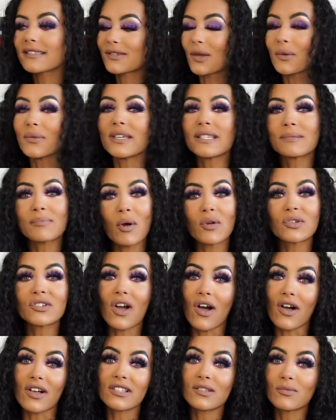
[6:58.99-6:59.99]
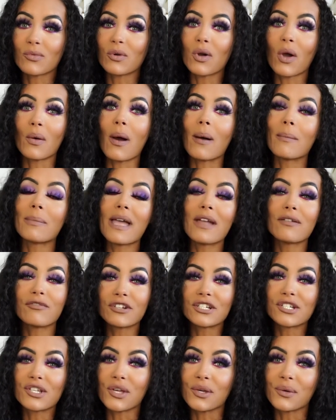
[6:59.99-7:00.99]
So this podcast will go up
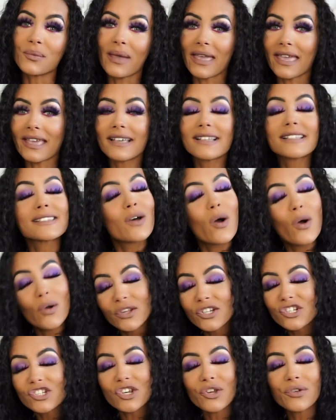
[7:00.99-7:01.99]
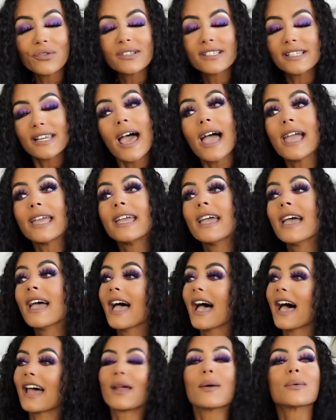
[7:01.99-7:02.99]
every two weeks on a Tuesday,
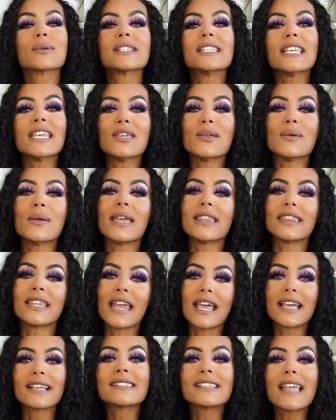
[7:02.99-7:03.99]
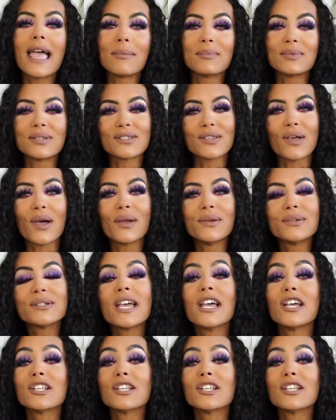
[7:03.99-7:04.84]
and I will see you in the next episode.